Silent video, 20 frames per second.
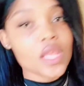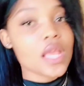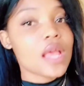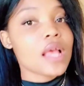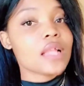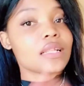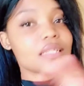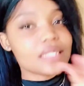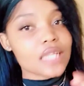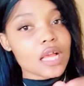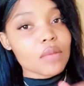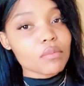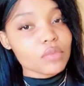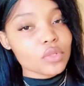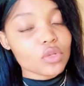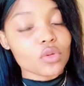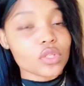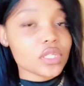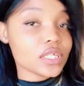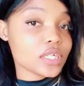down
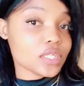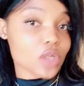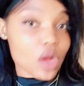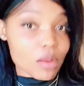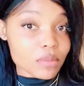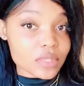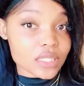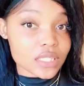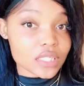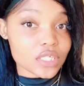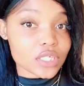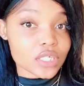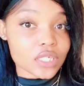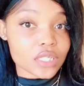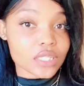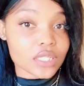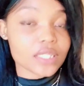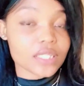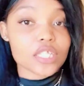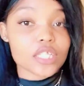below the comment
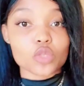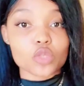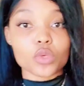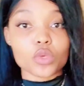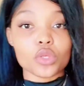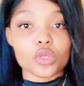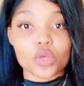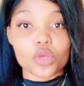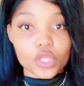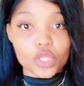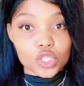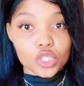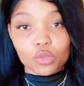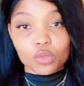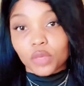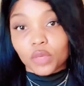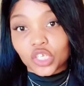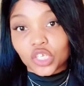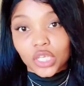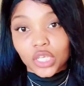section, that's where you're going to
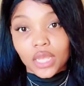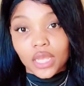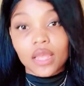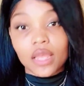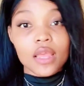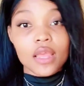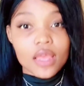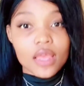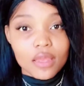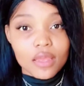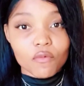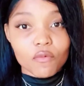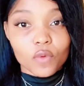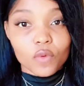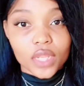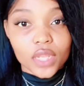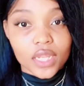measure if whether the